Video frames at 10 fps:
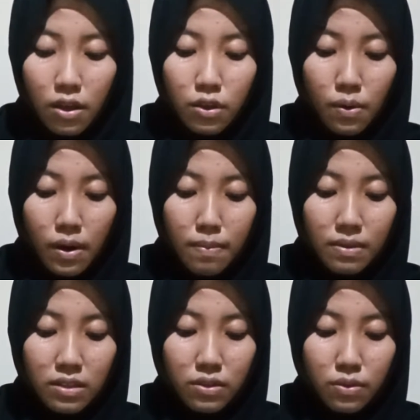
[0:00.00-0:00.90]
Your aim
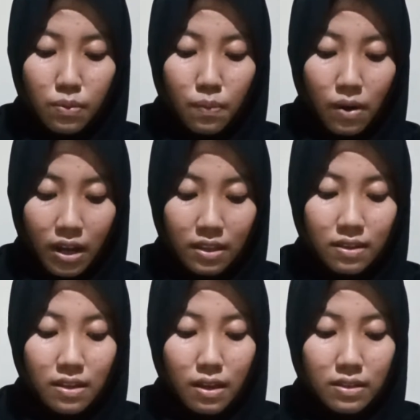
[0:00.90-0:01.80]
is to
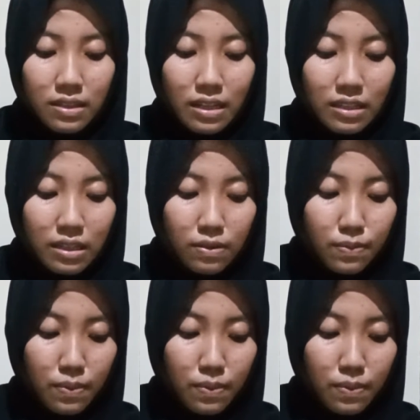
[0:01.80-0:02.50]
write the sentence